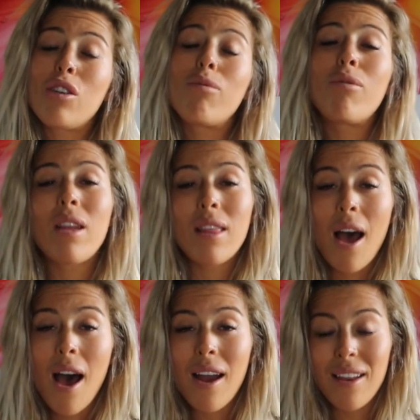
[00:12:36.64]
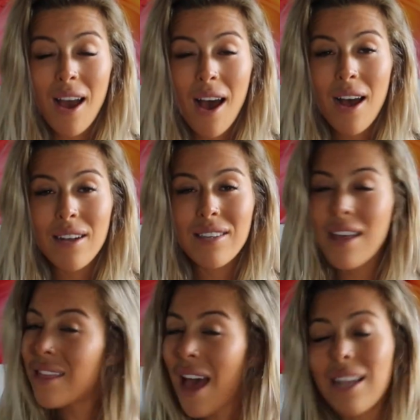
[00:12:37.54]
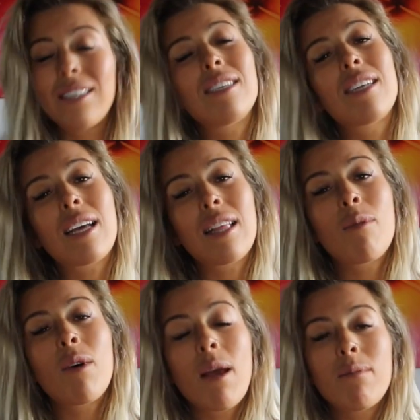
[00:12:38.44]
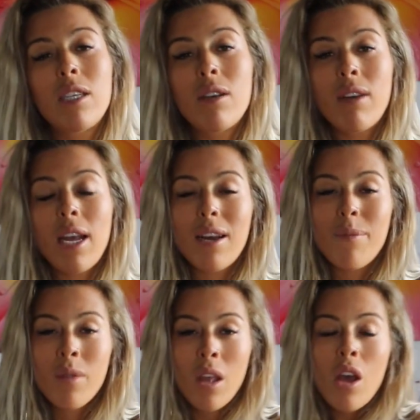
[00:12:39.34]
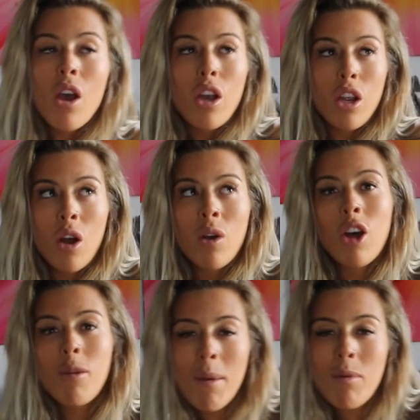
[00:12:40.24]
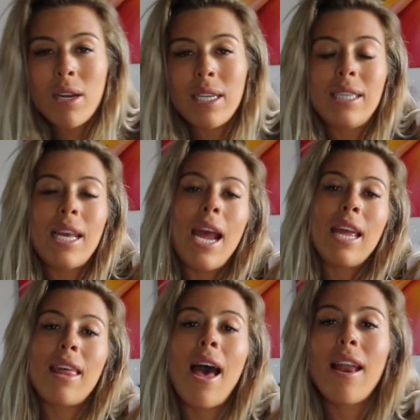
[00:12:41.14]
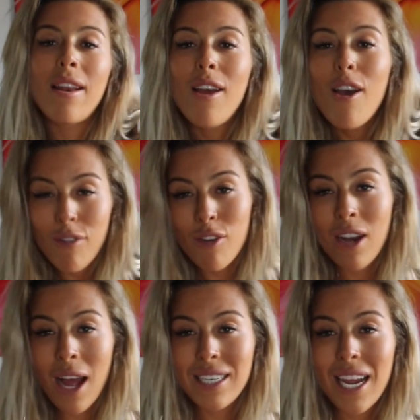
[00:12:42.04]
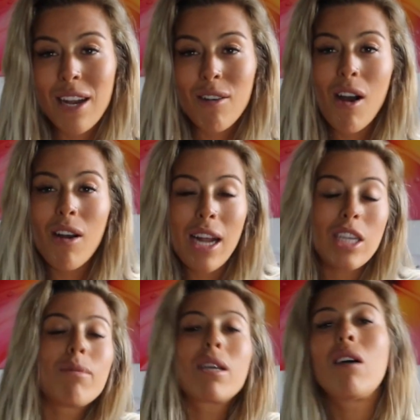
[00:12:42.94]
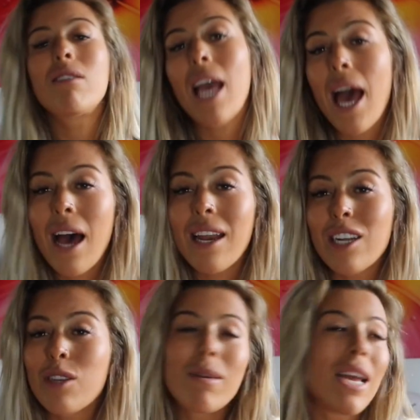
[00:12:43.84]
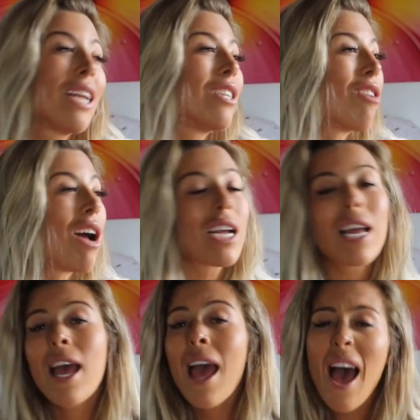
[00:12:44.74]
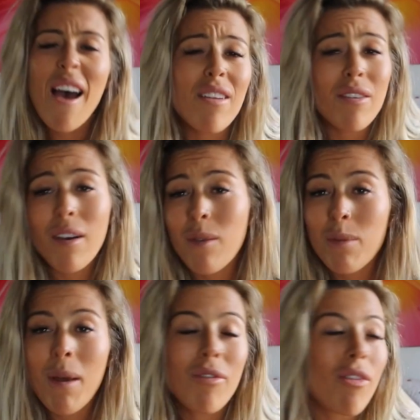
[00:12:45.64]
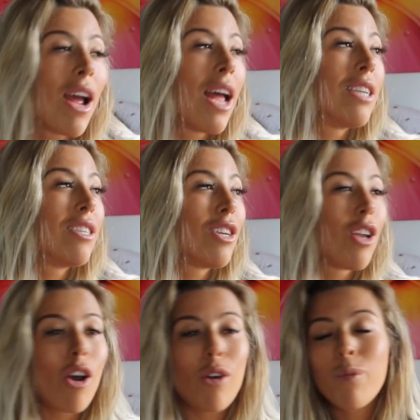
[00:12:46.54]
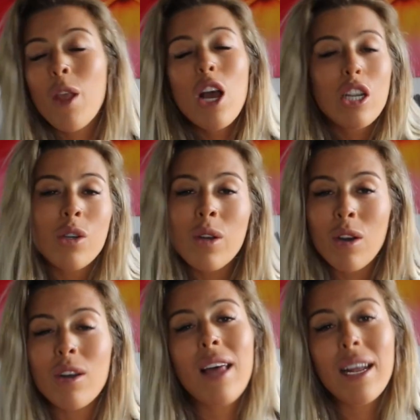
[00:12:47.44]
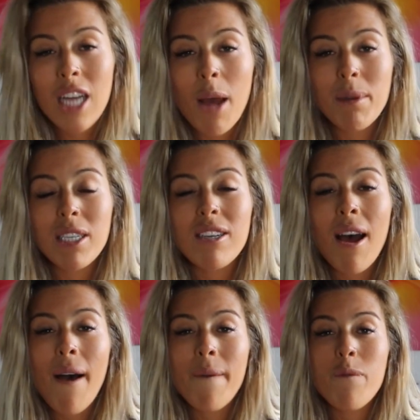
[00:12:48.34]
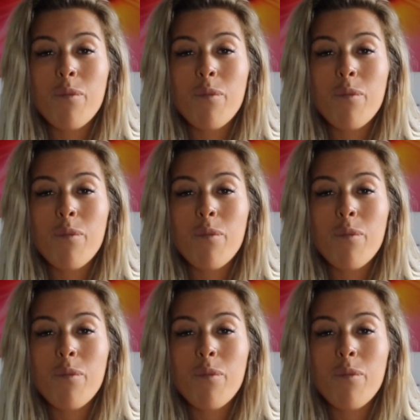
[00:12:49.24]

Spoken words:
put in the hard yards, and that is exactly what I'm doing. You know, a lot of people could say that for a 19-year-old, I should be going out, I should be getting drunk, having fun with my friends, you know, doing all that type of stuff.